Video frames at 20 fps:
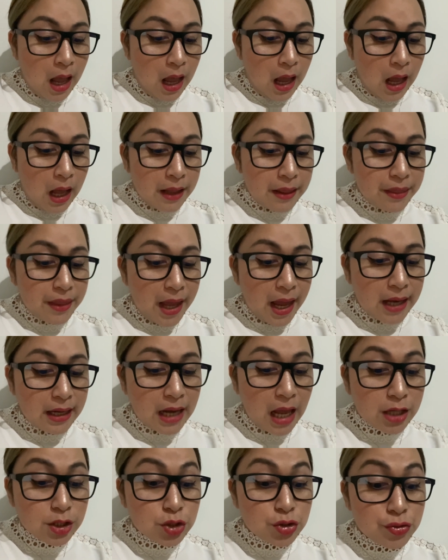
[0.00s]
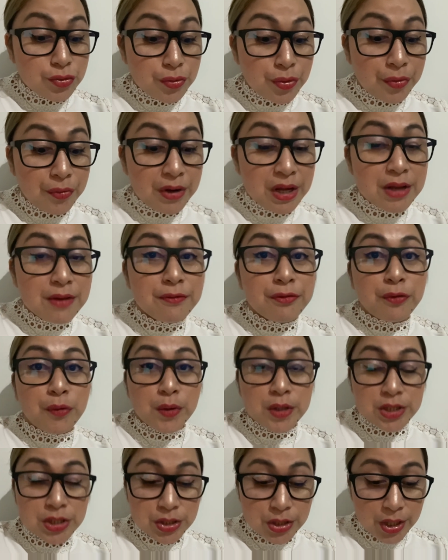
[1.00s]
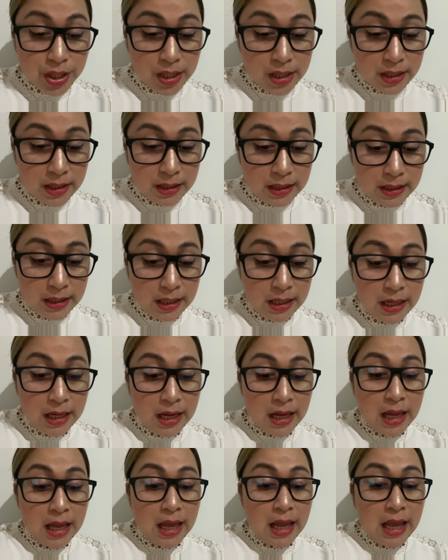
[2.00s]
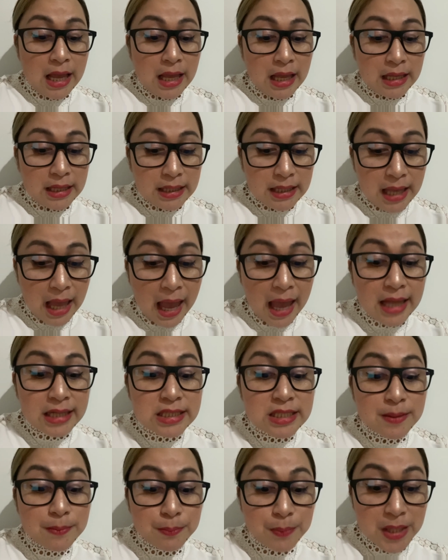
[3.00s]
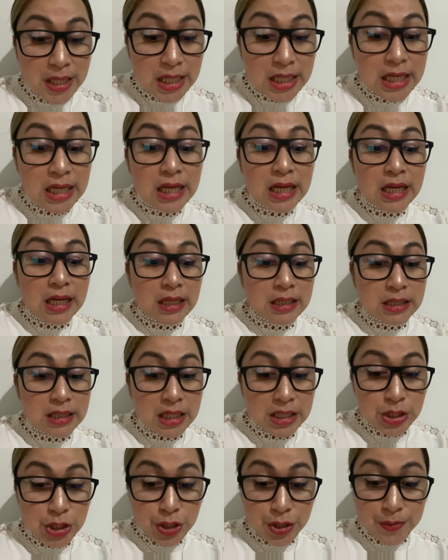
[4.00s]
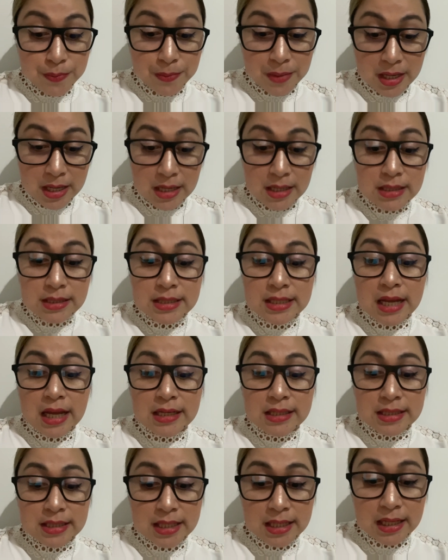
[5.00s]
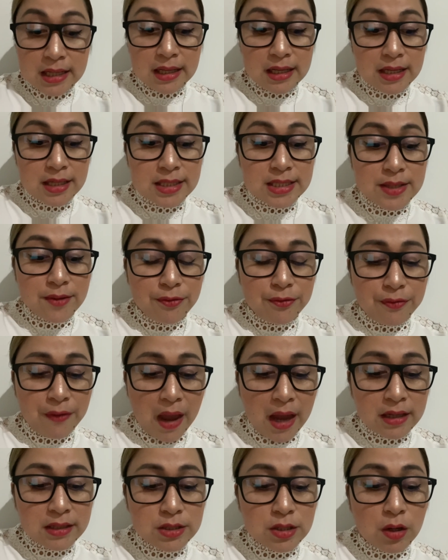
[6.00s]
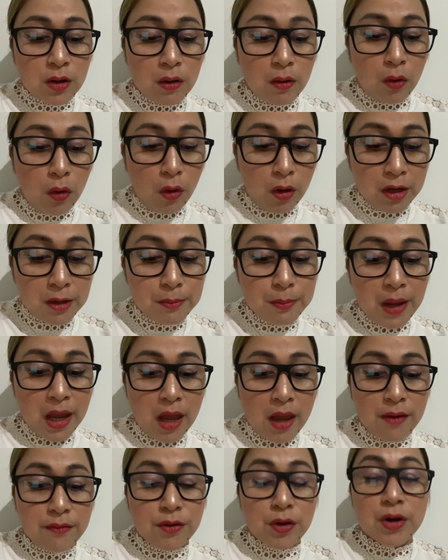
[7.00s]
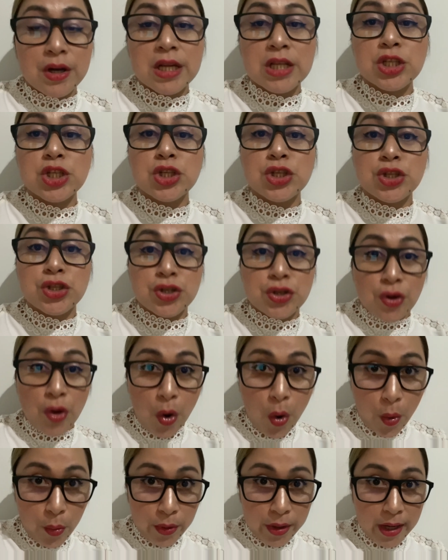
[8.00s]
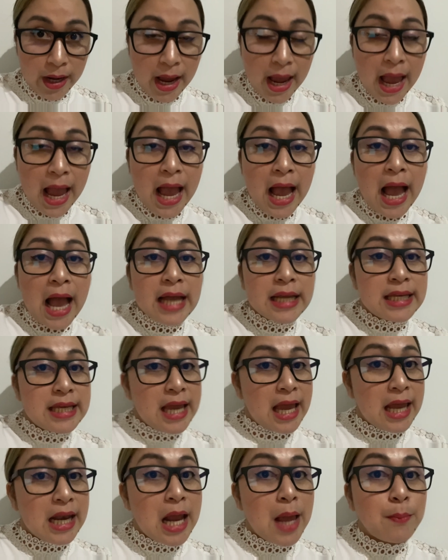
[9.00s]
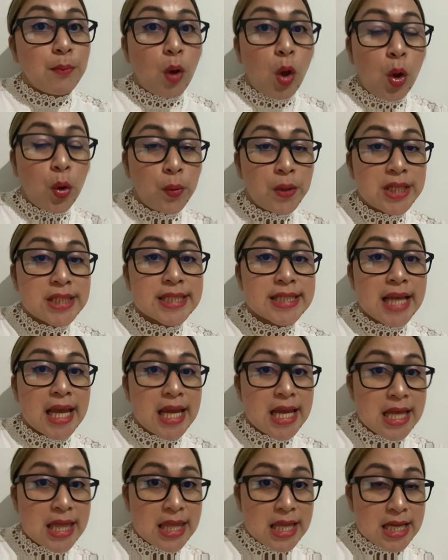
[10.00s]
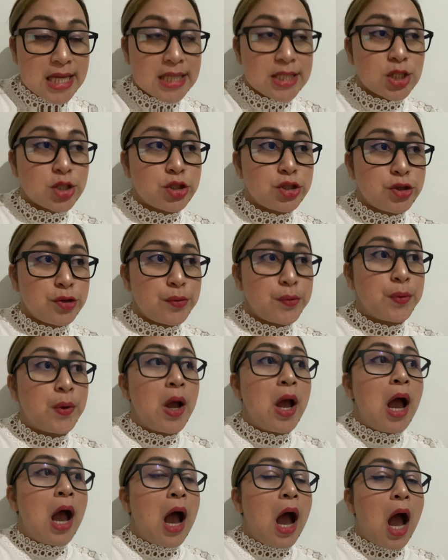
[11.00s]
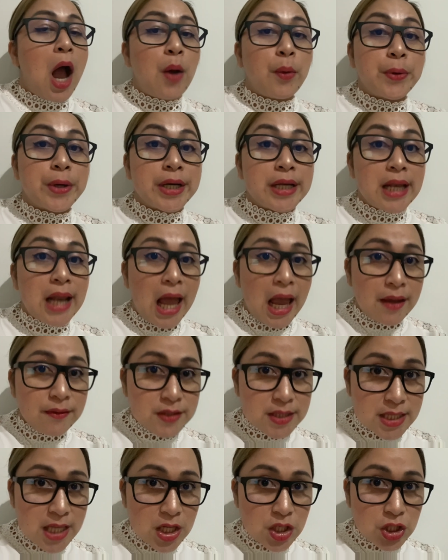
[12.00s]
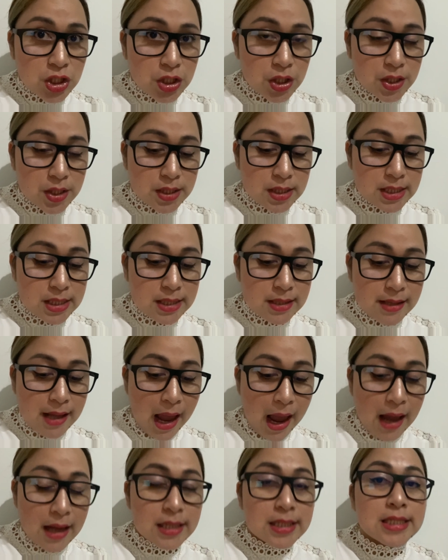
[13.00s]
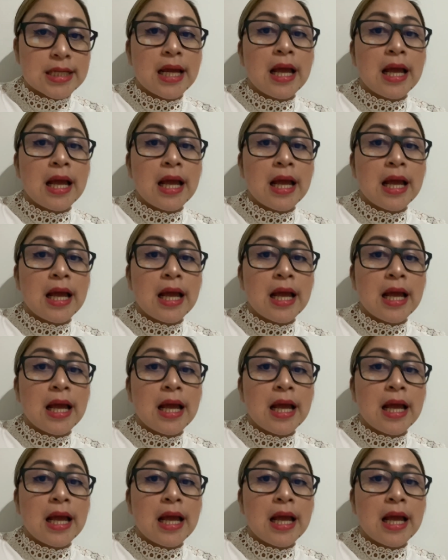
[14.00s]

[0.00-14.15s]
and then a true reinforcer can't be determined until its effect on behavior is shown. Again, I'm always saying this to our live sessions that